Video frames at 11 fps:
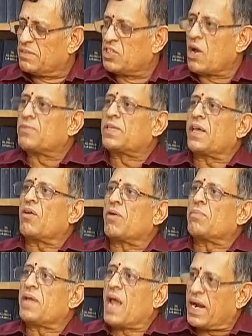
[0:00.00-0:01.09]
Jobs
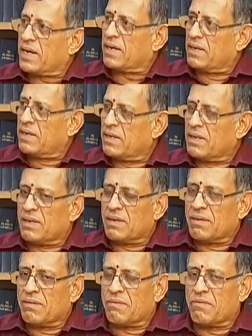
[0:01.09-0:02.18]
cannot be added
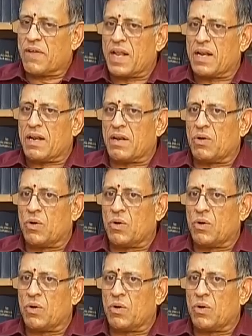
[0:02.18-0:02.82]
when